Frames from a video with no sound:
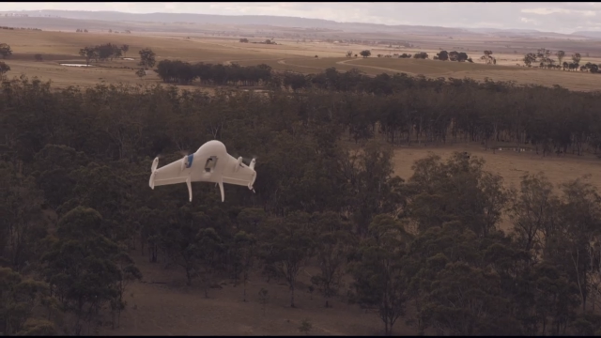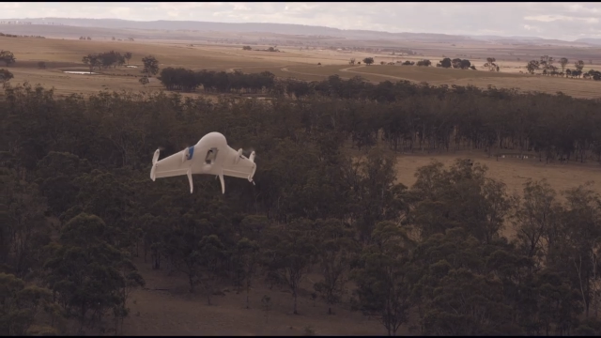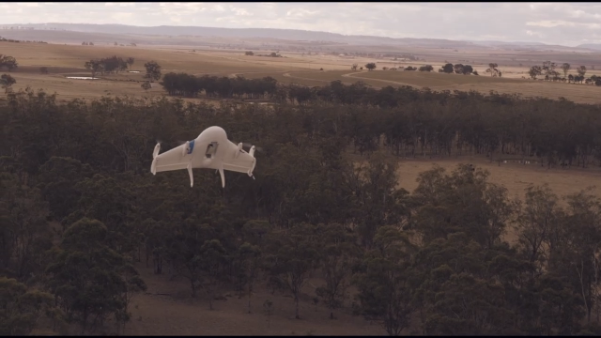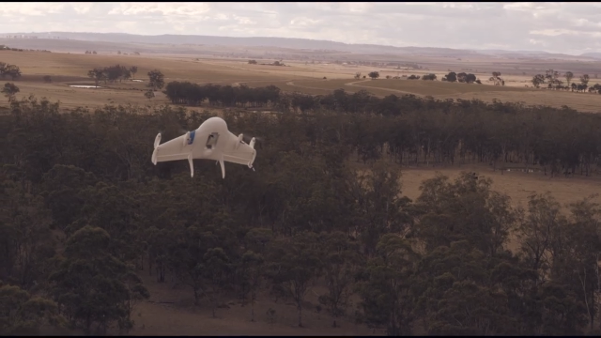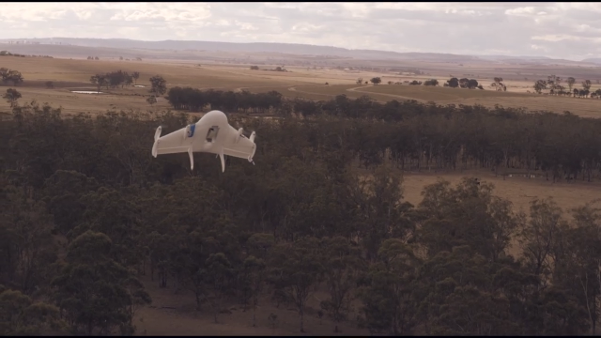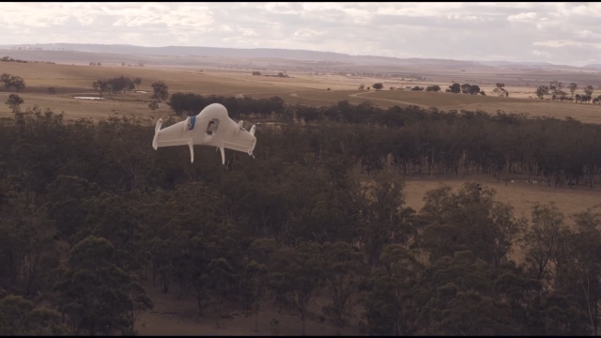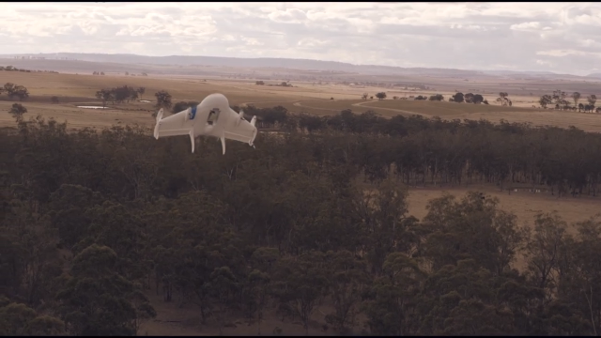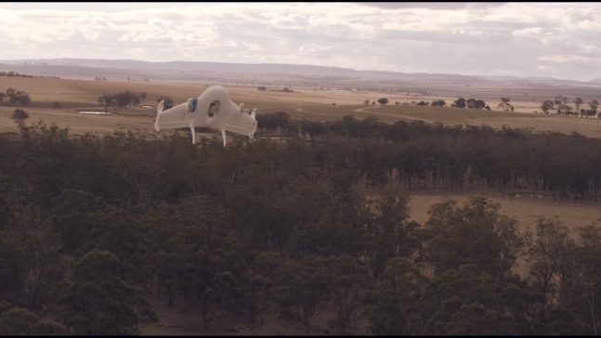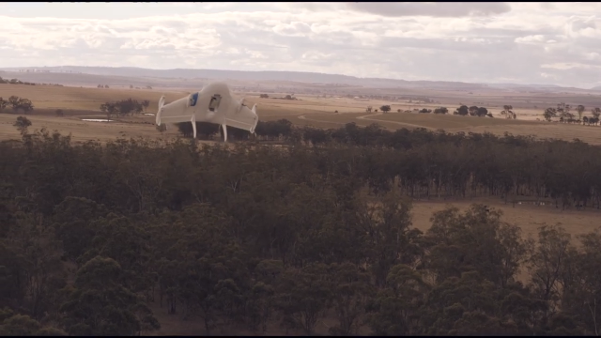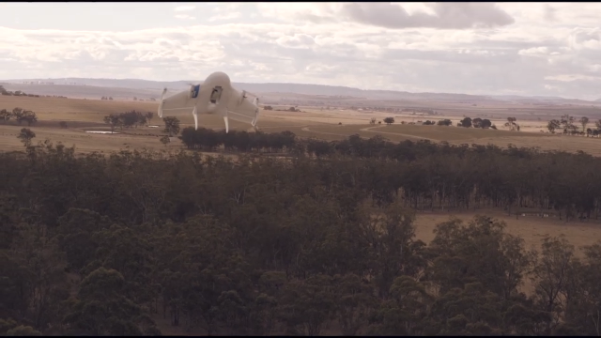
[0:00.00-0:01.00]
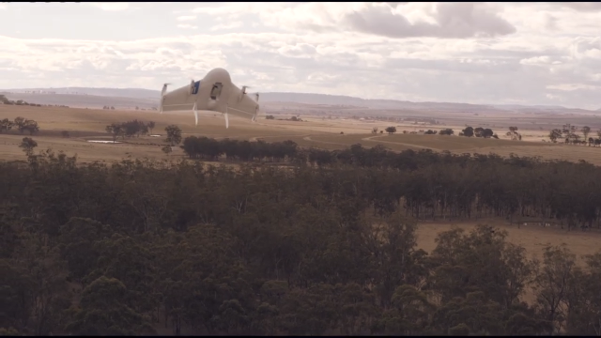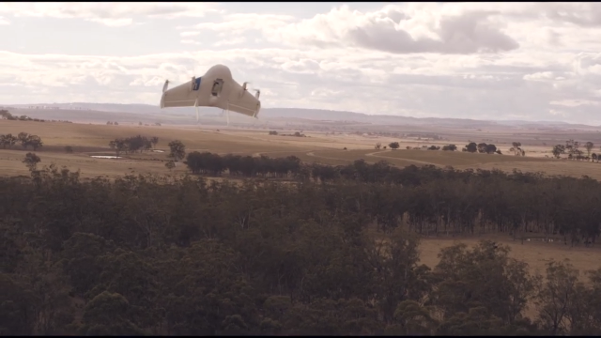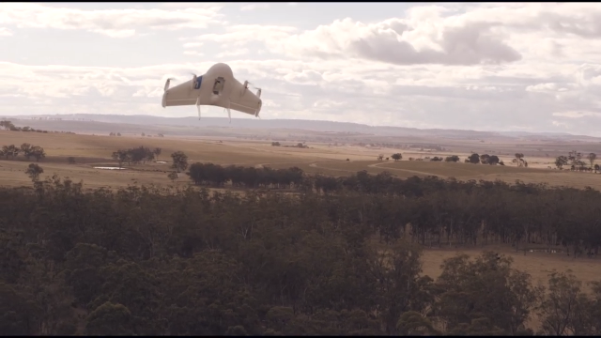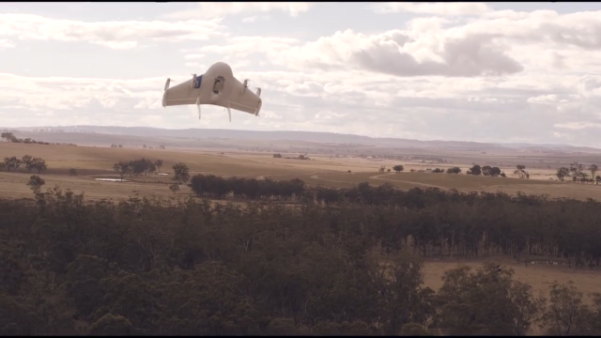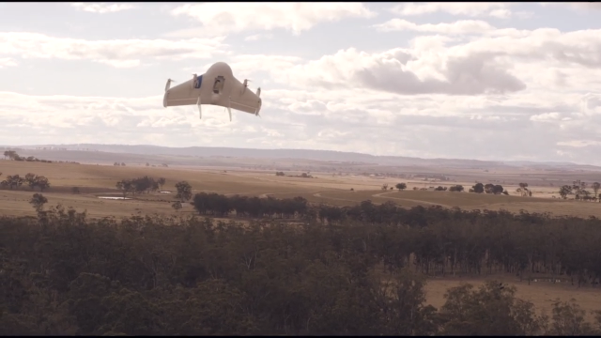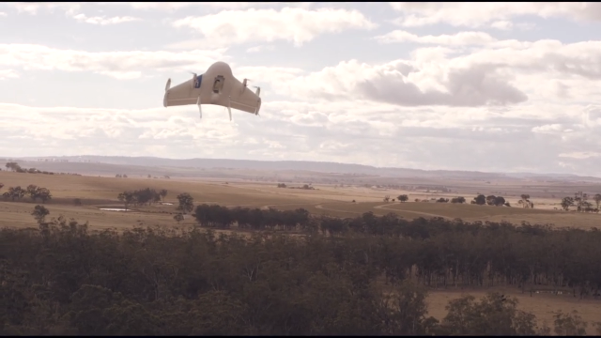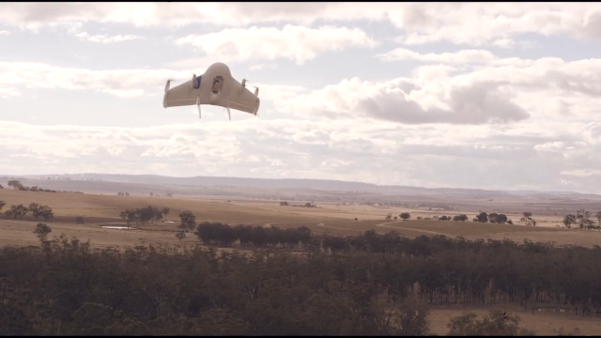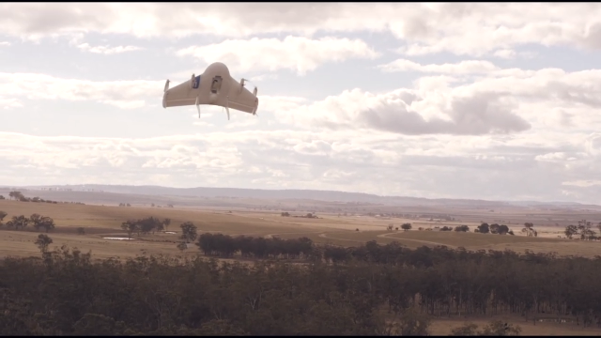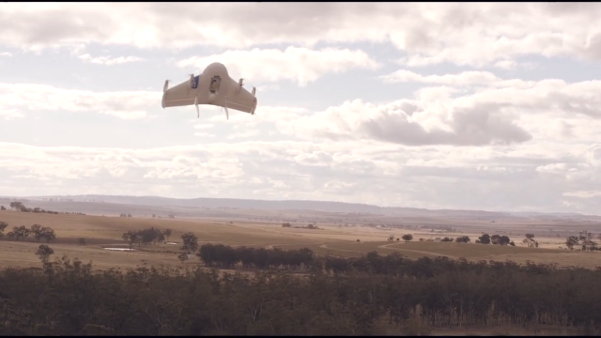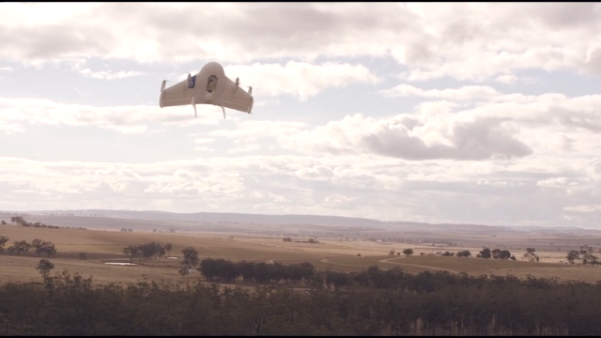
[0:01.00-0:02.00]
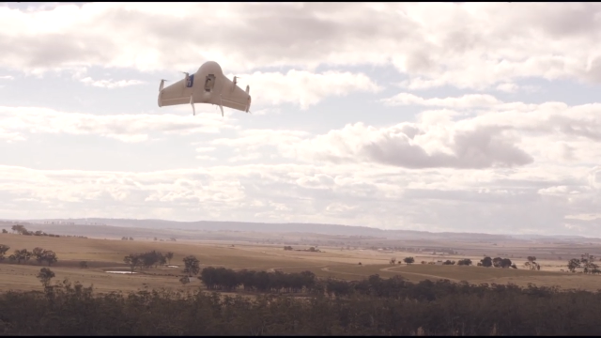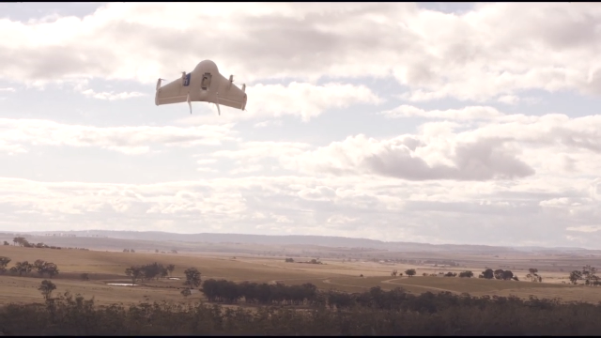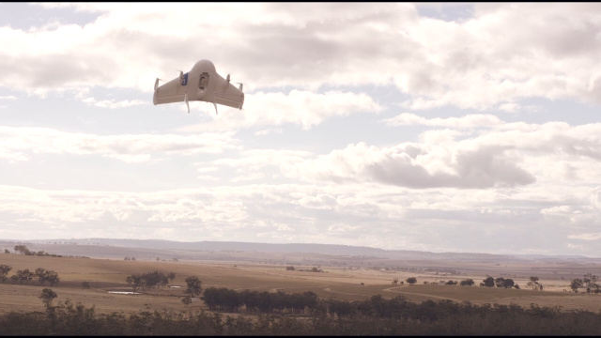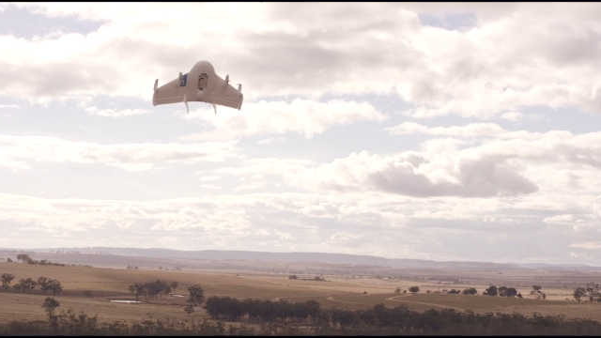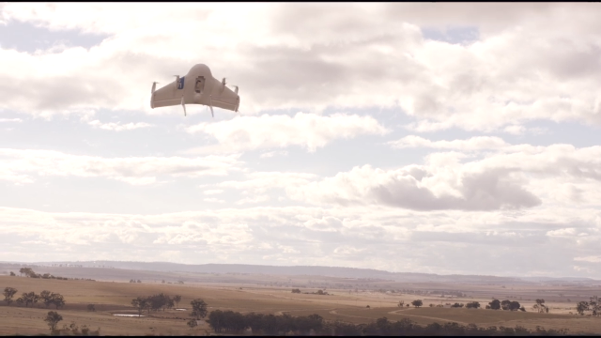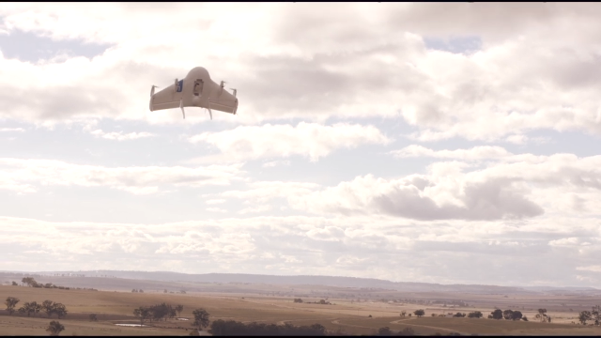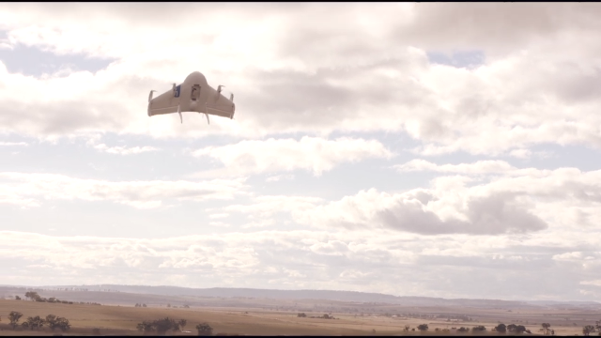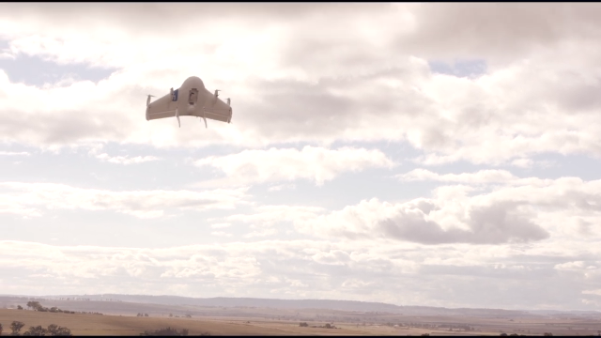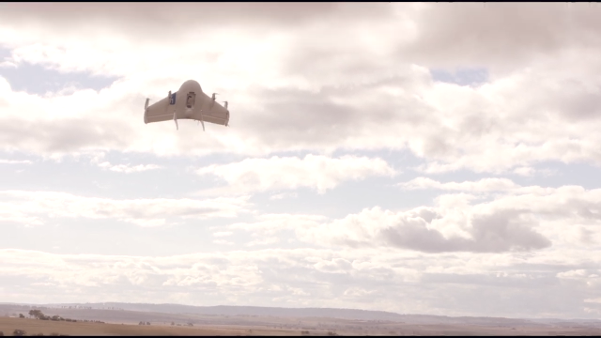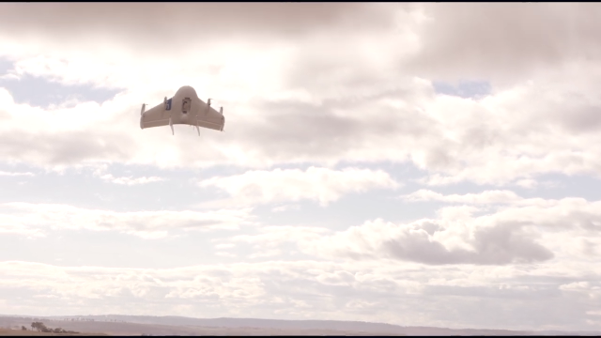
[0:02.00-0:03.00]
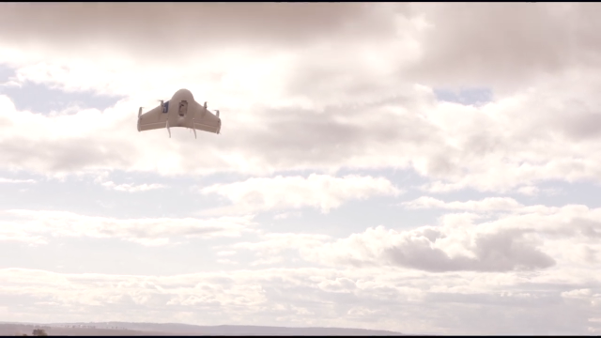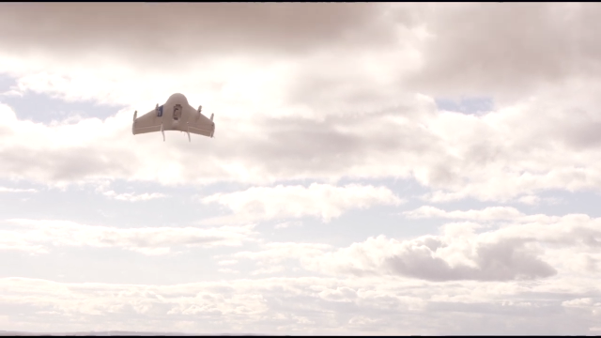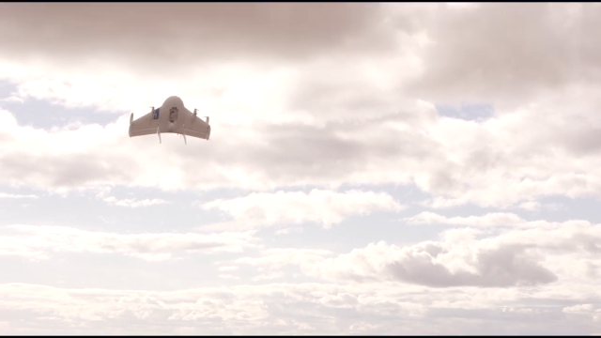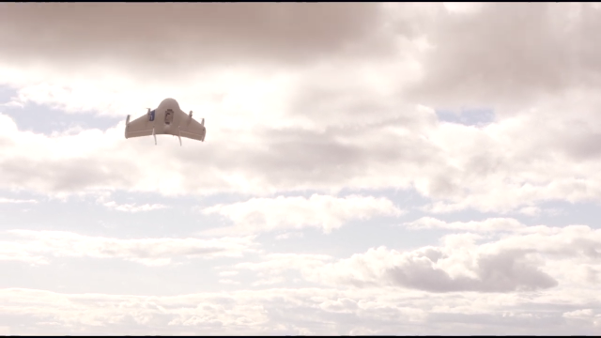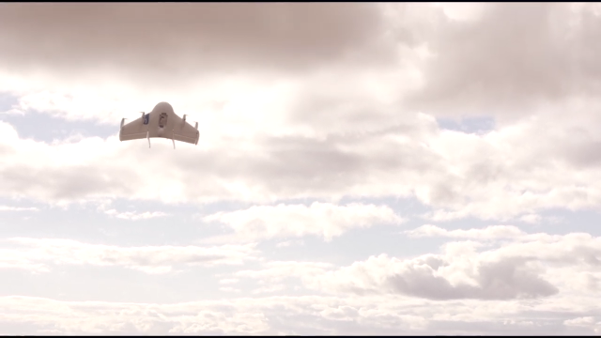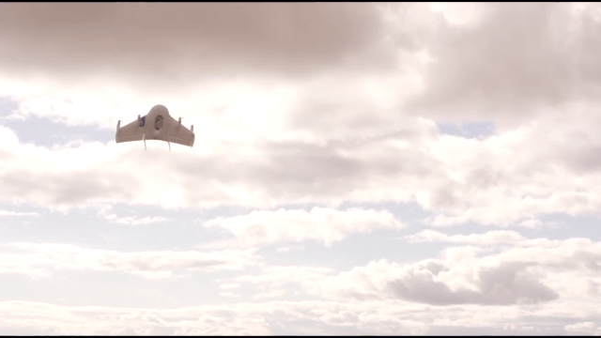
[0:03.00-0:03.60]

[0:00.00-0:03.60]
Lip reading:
No face is visible, so there are no lips to read.